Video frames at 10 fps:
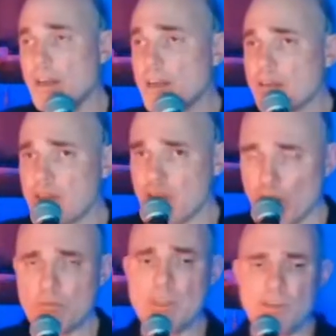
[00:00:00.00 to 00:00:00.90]
The
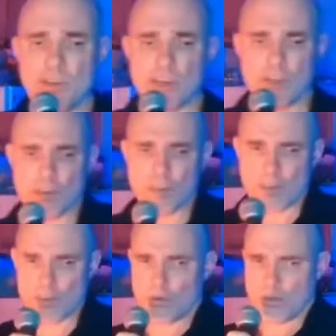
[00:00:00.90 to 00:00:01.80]
only thing you're going to
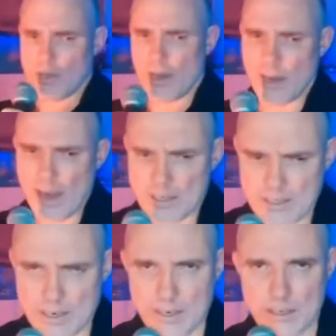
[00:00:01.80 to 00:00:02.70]
do with that
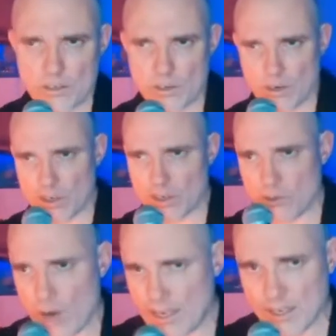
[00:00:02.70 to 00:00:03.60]
accent is you're going to
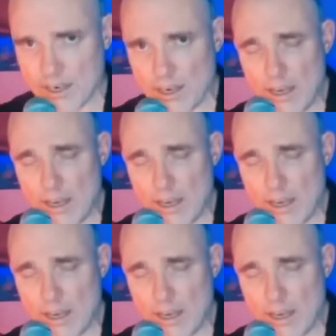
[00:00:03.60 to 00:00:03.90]
stress it.